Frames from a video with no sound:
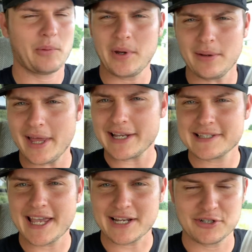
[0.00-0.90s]
We don't like
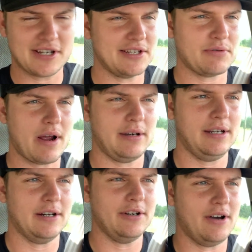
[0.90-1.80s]
second gens around
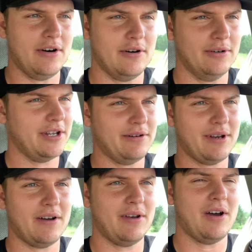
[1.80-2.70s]
here. No, no,
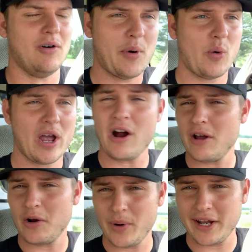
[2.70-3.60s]
no, no. But we are
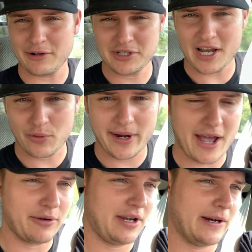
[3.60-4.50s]
on our way to go check one
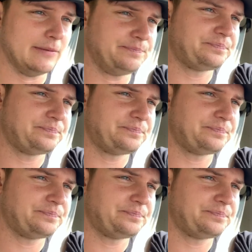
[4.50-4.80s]
out here,